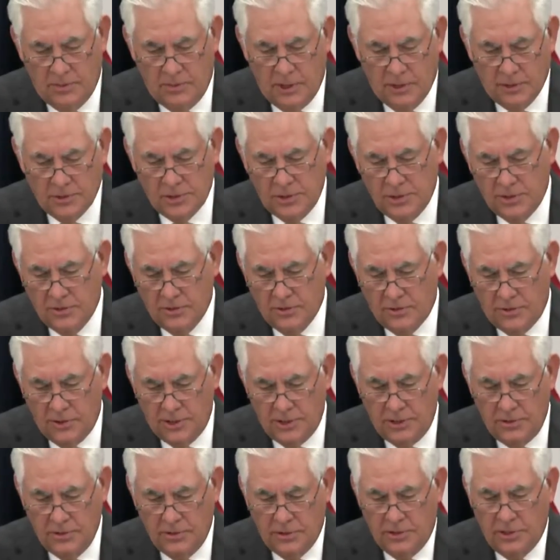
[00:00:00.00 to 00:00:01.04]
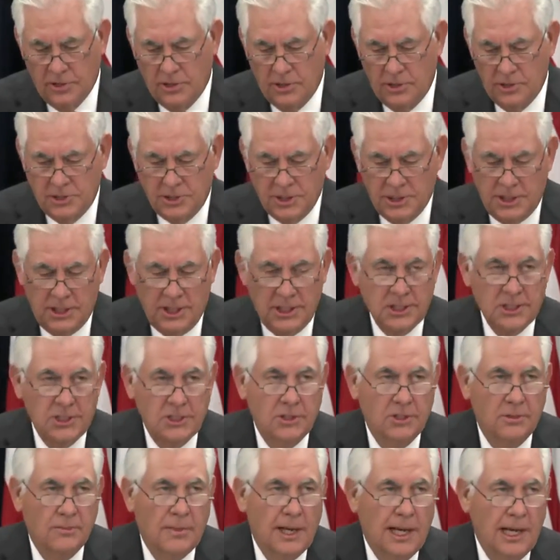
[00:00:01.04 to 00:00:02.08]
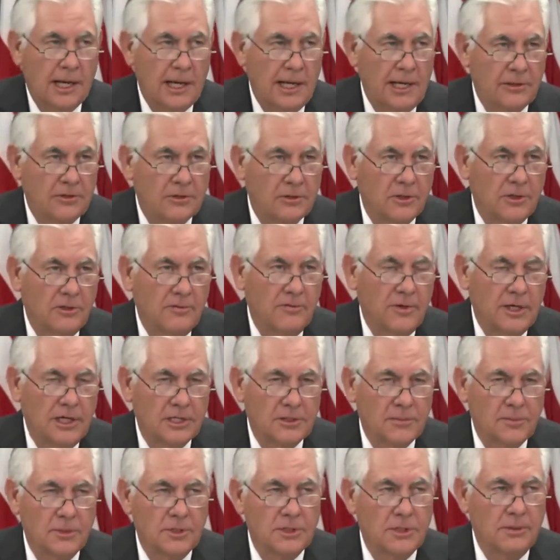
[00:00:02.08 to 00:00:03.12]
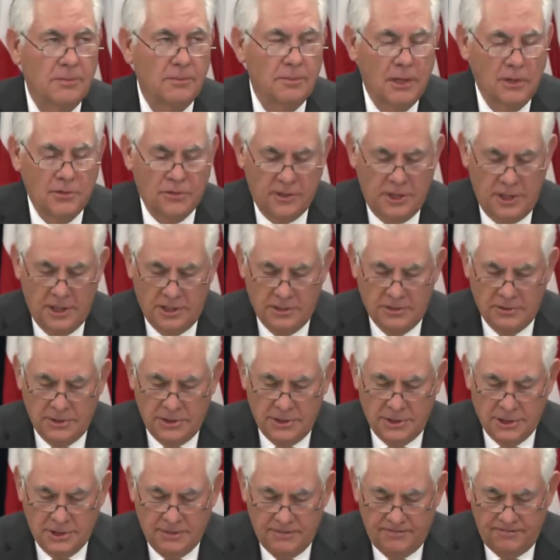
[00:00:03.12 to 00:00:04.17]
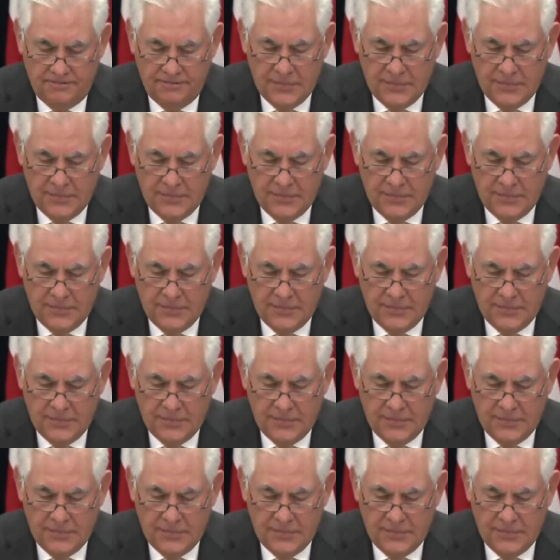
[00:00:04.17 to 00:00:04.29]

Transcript: Promotion Authority to encourage additional bilateral investments in both countries.